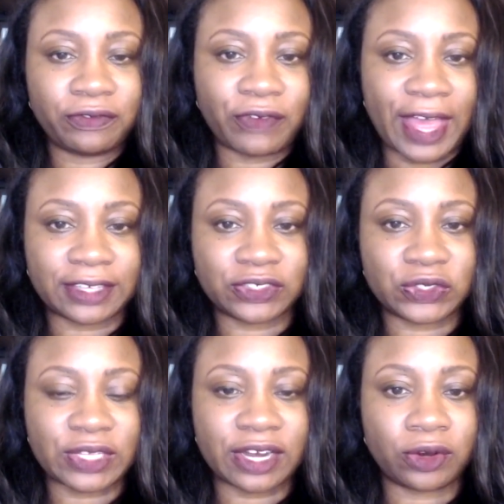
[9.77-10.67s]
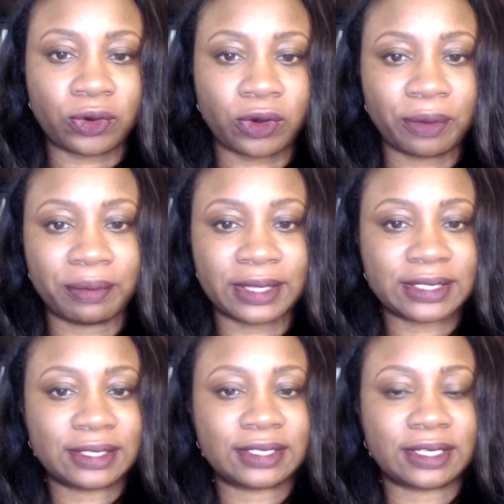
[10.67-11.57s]
factors that a court must
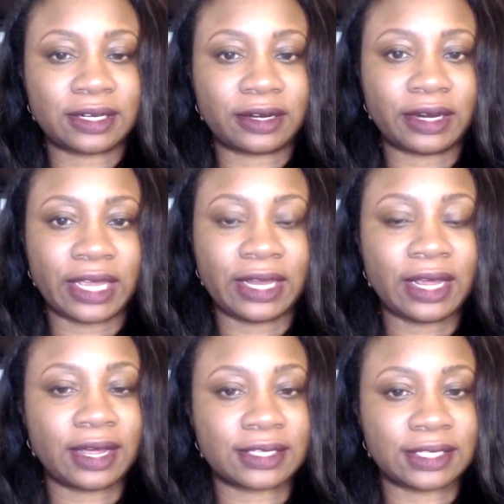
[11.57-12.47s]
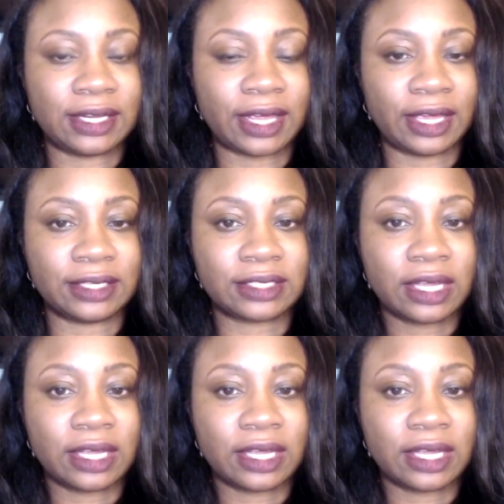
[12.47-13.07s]
consider in a custody case